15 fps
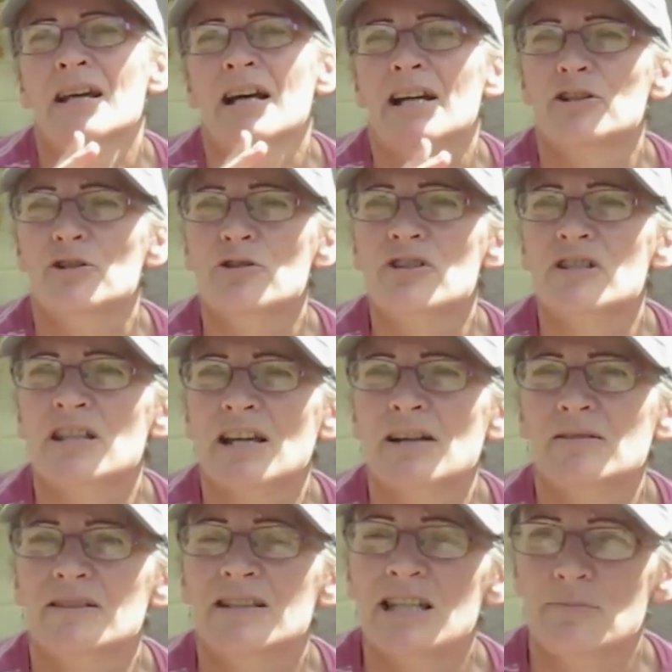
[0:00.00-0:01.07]
I used to
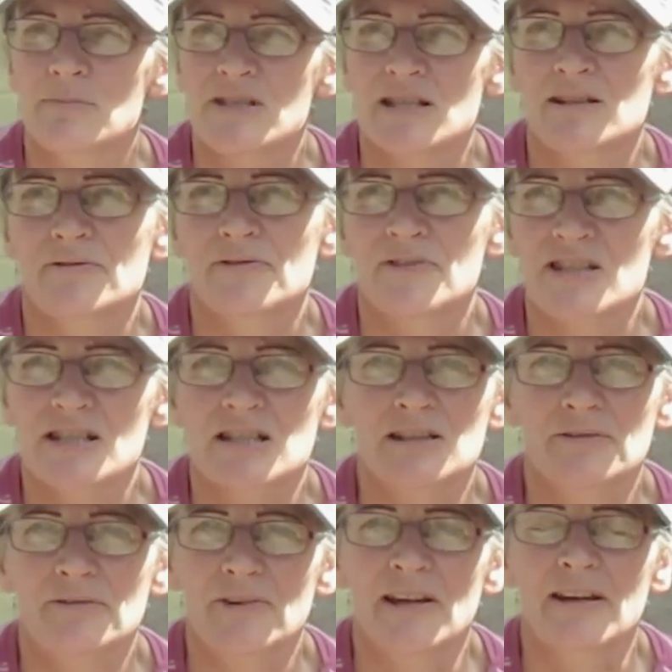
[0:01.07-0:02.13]
keep myself
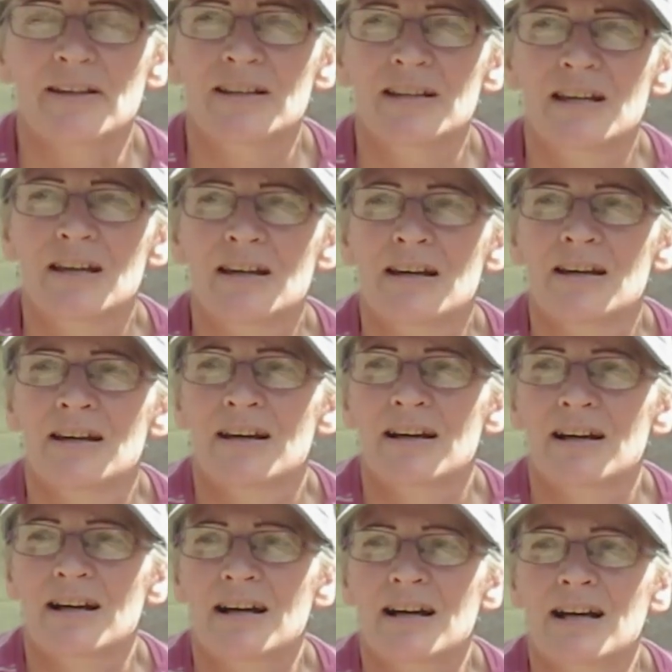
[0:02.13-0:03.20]
physically fit,
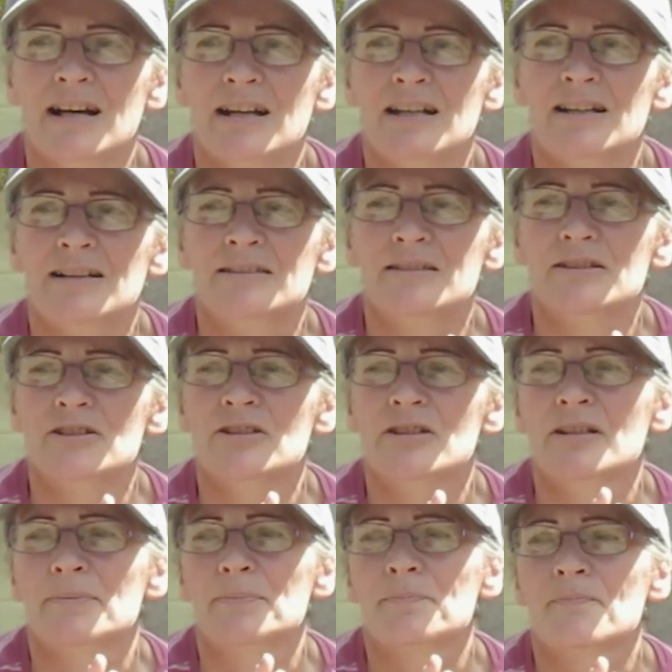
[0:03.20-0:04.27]
and
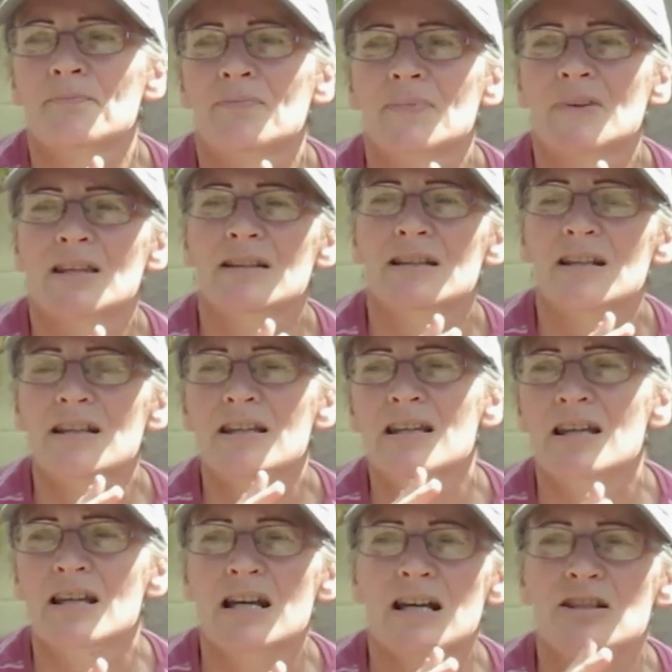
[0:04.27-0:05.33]

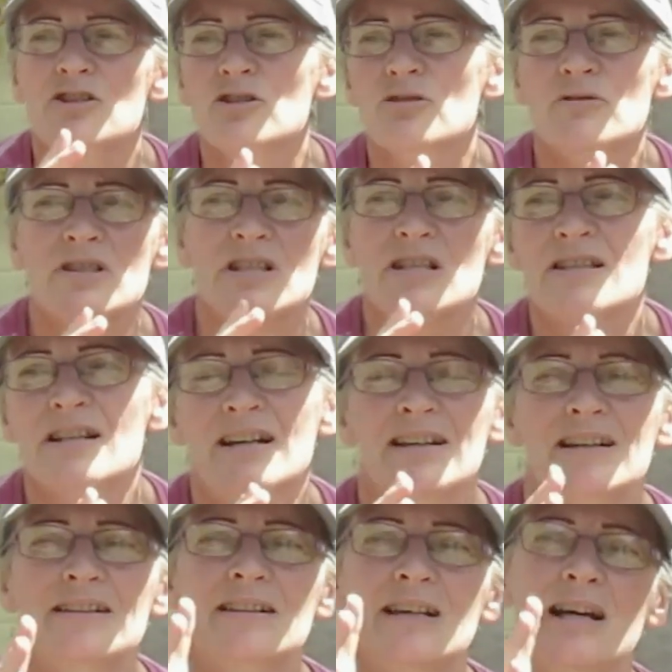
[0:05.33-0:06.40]
as soon as
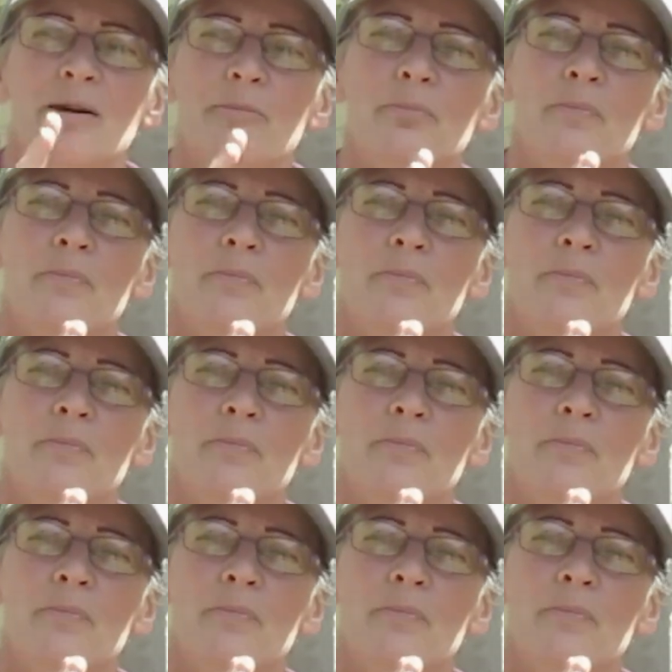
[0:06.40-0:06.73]
I